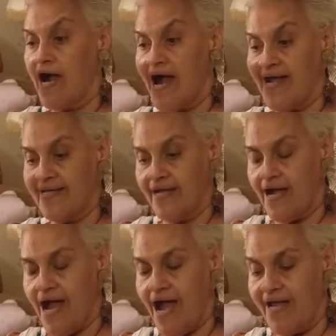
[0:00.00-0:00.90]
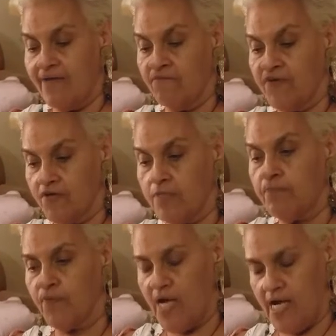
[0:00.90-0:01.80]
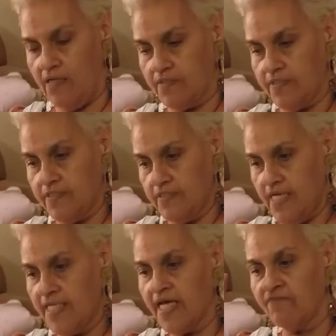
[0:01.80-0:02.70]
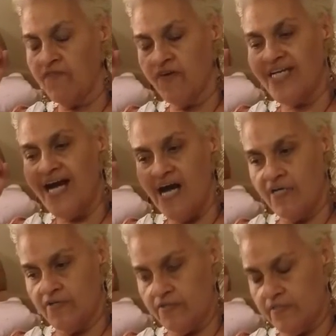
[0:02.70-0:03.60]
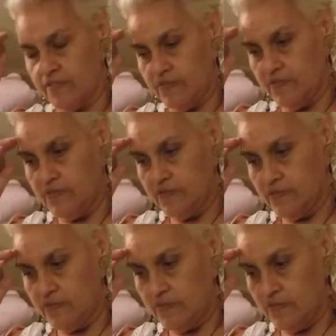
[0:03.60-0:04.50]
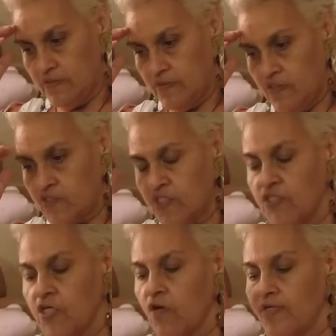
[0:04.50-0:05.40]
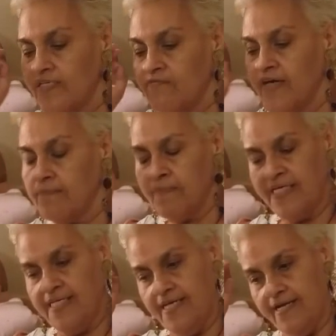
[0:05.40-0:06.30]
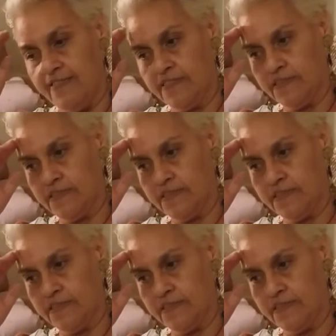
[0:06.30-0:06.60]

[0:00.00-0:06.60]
I am very proud and I'm very honored to know Ivette Mejia,